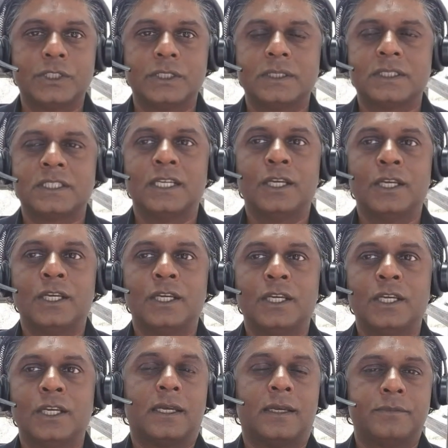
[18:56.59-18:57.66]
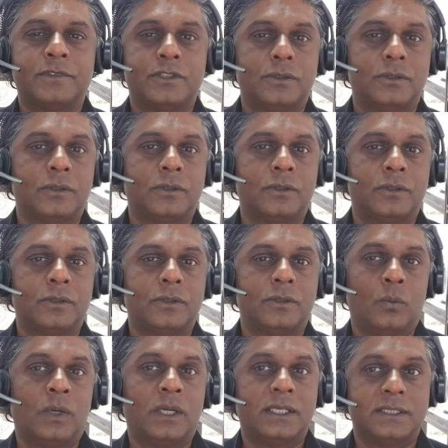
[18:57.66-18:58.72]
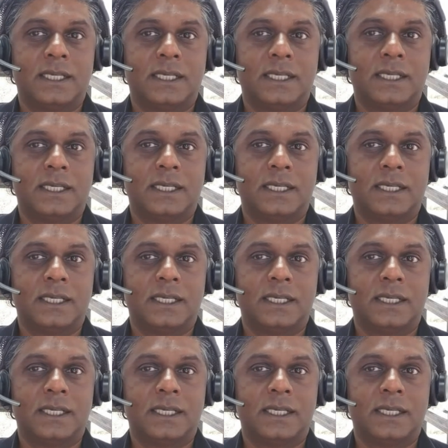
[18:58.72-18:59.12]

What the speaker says: when it comes to, well, what does that lead us to?